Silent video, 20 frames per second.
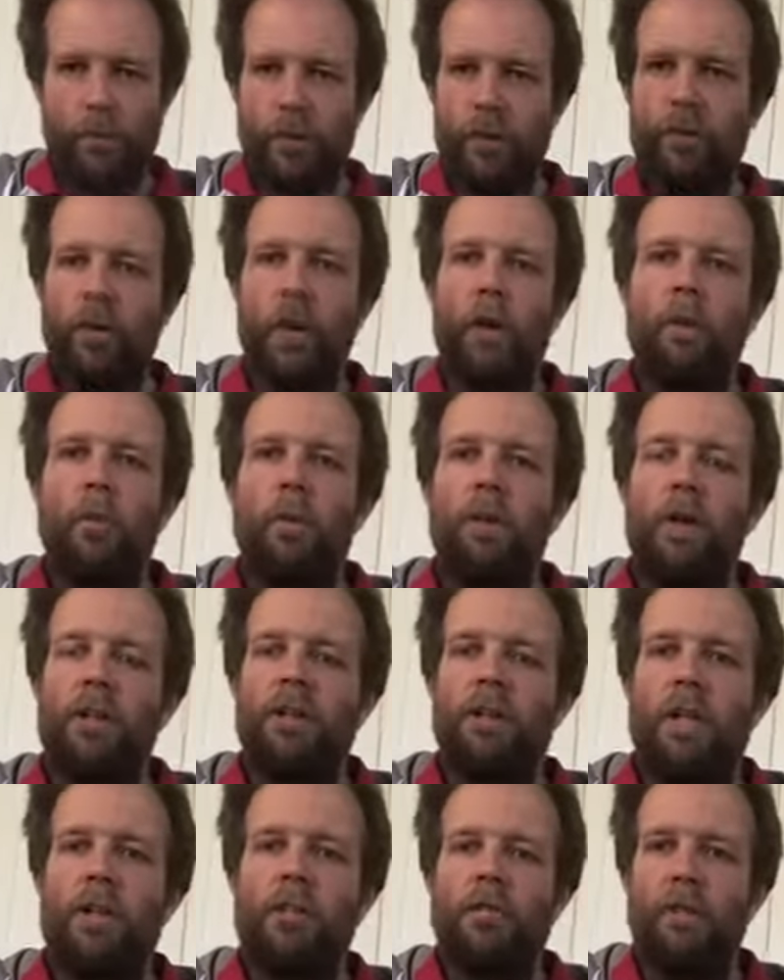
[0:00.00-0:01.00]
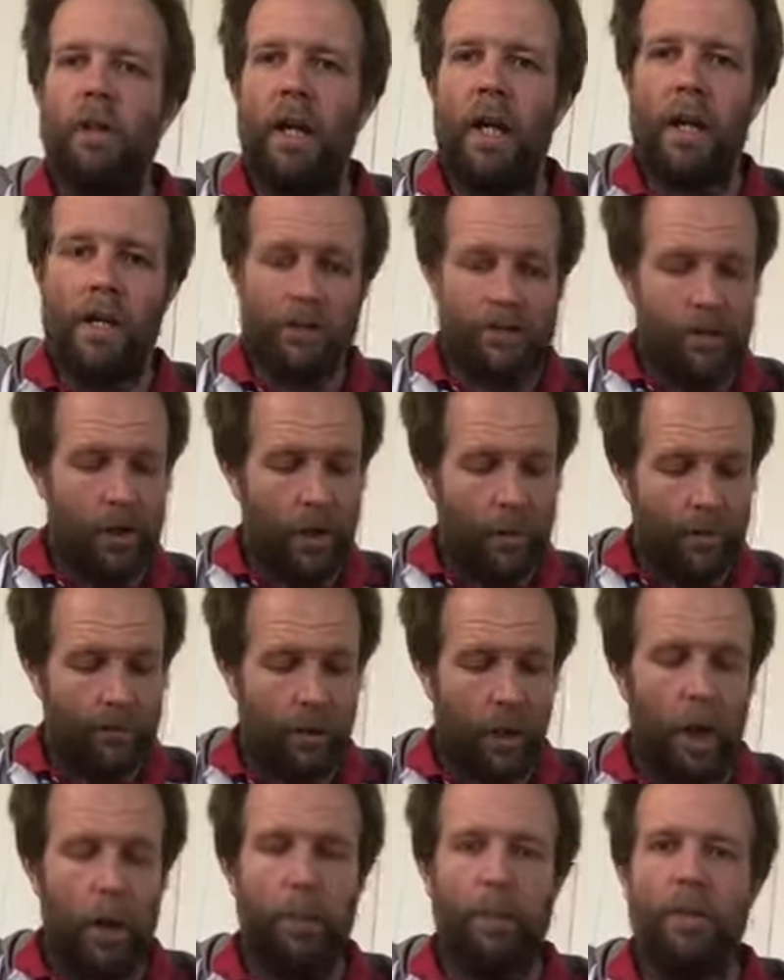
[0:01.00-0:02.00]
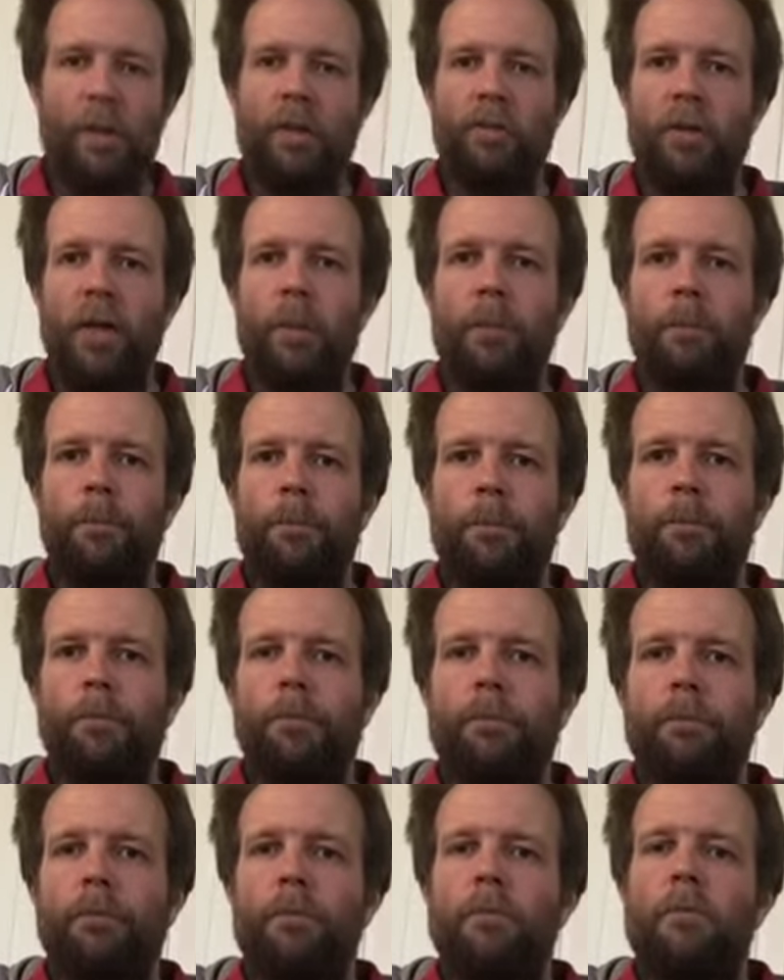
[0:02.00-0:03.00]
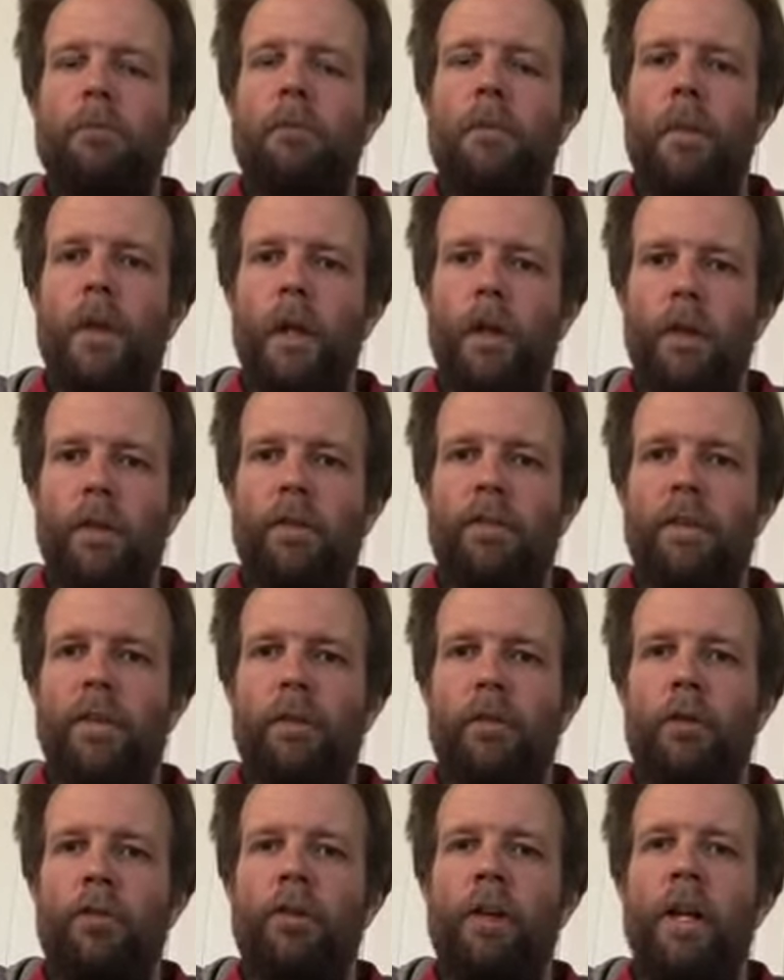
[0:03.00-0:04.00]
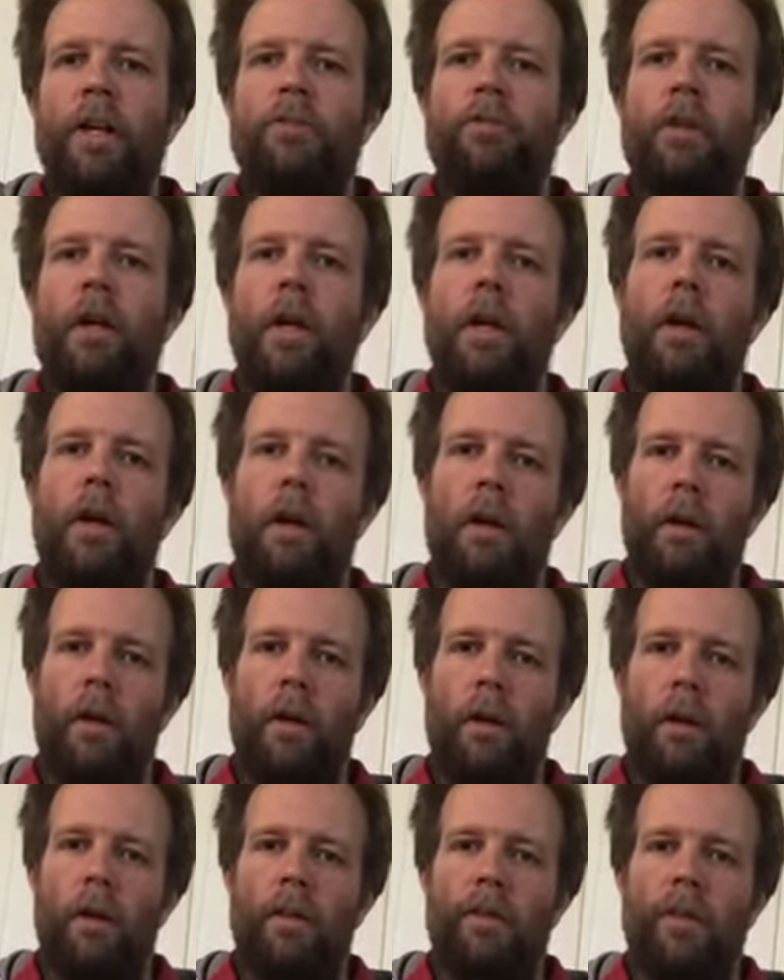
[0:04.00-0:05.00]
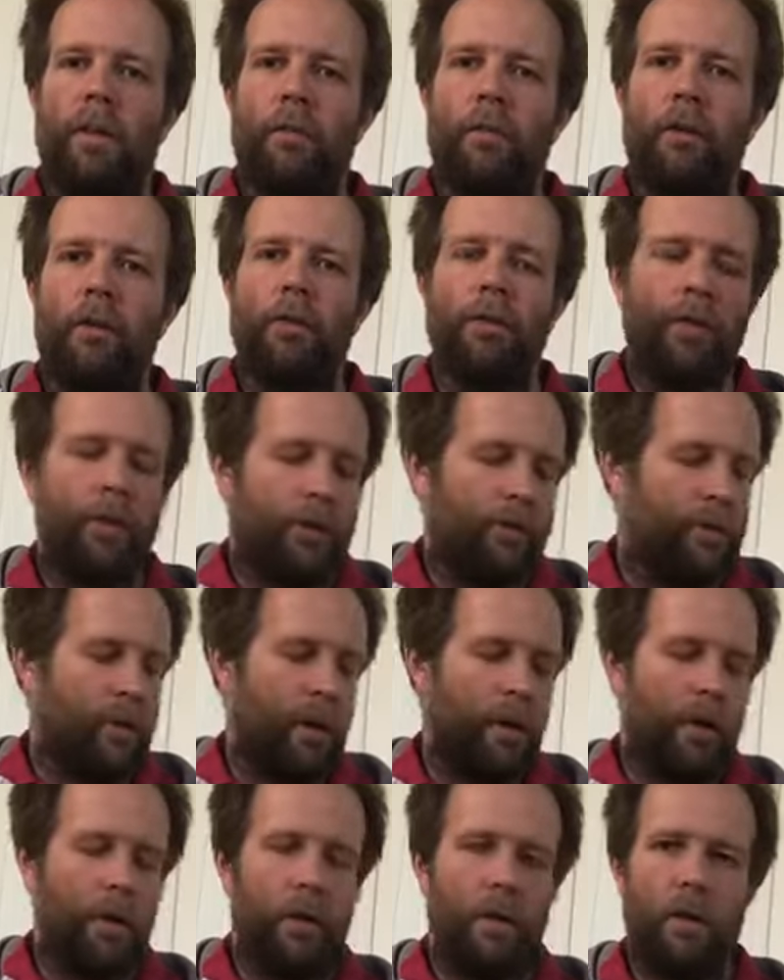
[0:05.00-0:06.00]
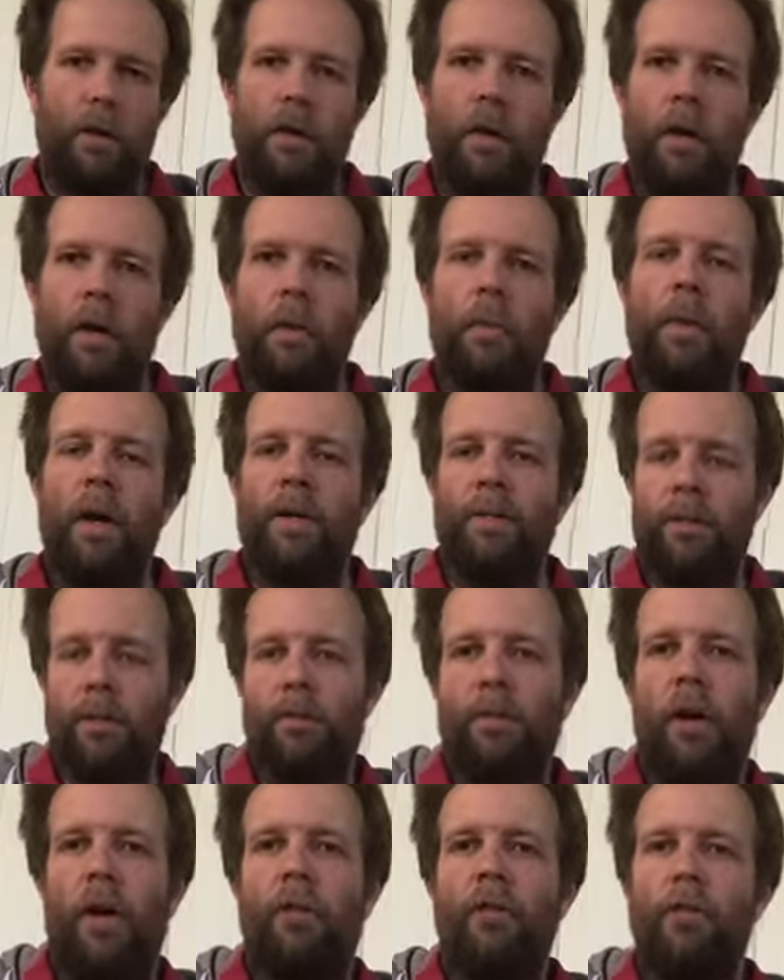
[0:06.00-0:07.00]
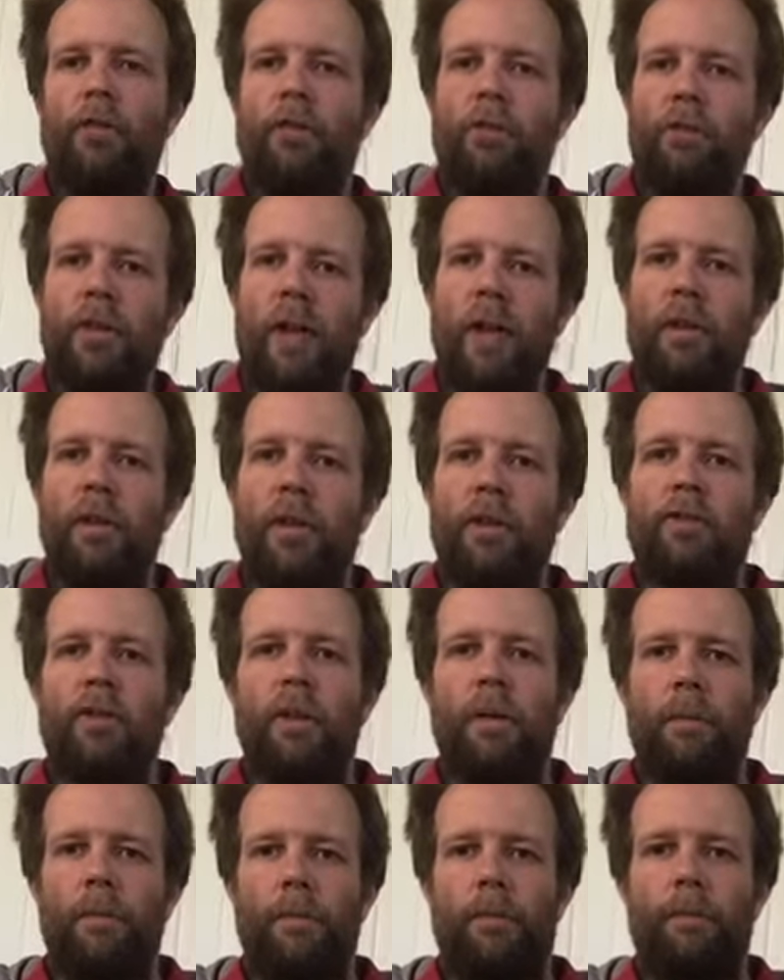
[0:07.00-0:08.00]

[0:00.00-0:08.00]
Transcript: So we're going to change string each time, so open thick string, 7 on the next string, 7 on the thick string, back to the 5 on your second thick string.